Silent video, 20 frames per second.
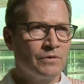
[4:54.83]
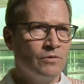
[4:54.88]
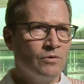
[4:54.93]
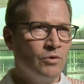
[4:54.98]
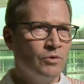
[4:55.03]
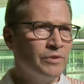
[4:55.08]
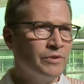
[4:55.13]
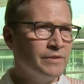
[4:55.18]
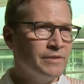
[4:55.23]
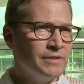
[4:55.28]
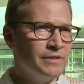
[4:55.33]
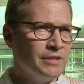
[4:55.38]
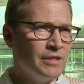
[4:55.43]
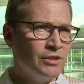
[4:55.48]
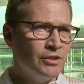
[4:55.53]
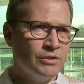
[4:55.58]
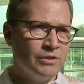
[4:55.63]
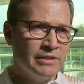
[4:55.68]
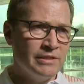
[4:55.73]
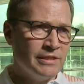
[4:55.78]

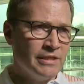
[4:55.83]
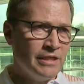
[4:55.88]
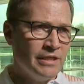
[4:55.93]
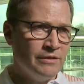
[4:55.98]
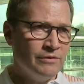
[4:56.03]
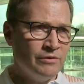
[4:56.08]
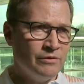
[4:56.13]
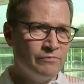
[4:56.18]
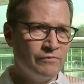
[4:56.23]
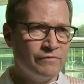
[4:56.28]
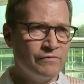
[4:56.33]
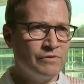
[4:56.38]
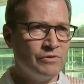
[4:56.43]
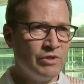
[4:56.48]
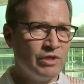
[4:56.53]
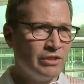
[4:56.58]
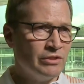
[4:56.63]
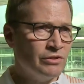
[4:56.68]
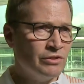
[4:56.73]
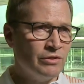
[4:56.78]
organizational side in terms of
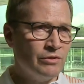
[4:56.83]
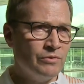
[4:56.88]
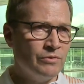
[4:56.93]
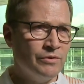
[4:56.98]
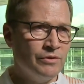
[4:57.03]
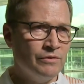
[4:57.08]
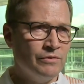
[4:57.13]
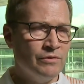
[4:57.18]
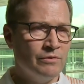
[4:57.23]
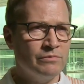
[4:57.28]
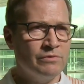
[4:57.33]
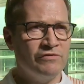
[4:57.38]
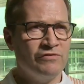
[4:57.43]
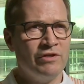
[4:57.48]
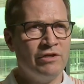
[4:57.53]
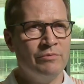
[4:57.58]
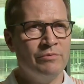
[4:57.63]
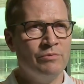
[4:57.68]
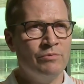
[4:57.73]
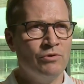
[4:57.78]
structure or in terms of
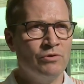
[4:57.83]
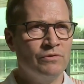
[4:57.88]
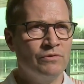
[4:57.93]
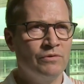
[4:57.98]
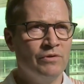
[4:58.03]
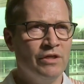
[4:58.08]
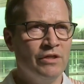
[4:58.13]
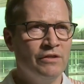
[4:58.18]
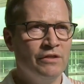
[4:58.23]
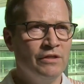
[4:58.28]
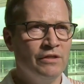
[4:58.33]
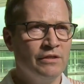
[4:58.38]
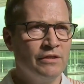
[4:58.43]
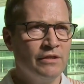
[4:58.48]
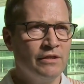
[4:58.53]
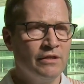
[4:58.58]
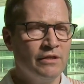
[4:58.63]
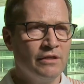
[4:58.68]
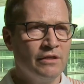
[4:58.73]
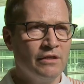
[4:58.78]
how we work together.
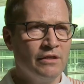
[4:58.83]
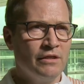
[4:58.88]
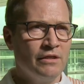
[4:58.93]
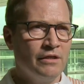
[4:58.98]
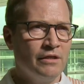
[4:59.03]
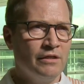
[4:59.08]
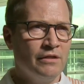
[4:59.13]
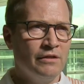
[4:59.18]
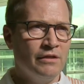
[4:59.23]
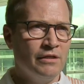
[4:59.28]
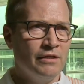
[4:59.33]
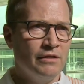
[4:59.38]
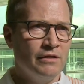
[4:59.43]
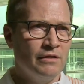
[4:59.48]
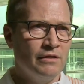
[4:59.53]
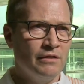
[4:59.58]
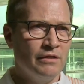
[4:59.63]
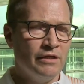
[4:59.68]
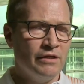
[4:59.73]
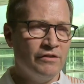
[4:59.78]
And then
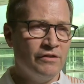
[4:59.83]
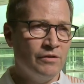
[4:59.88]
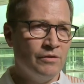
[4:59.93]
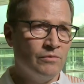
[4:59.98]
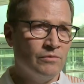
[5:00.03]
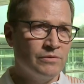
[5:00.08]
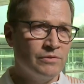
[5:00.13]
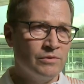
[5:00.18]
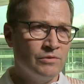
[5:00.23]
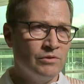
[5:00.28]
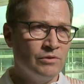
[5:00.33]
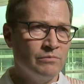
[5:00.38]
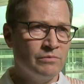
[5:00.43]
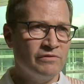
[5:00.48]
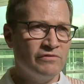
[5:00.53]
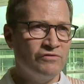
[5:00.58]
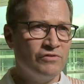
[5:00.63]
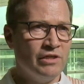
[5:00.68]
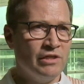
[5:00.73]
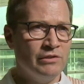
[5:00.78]
I think also in terms
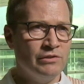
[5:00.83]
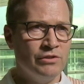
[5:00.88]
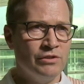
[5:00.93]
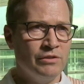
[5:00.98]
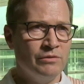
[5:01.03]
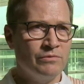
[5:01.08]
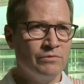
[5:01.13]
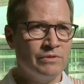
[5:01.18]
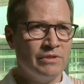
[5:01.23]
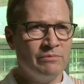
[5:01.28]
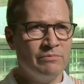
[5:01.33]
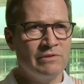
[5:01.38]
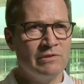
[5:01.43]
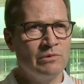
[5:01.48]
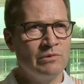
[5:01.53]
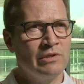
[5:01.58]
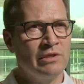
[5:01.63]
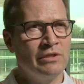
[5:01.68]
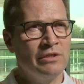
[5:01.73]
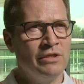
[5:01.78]
of culture, it was
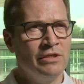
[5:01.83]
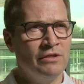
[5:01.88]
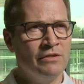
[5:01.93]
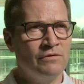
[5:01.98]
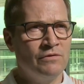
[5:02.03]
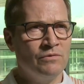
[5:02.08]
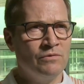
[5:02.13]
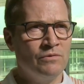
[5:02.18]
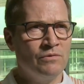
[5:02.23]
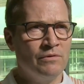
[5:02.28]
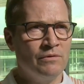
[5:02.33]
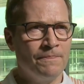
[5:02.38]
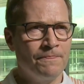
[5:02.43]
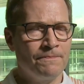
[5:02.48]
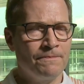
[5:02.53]
absolutely needed to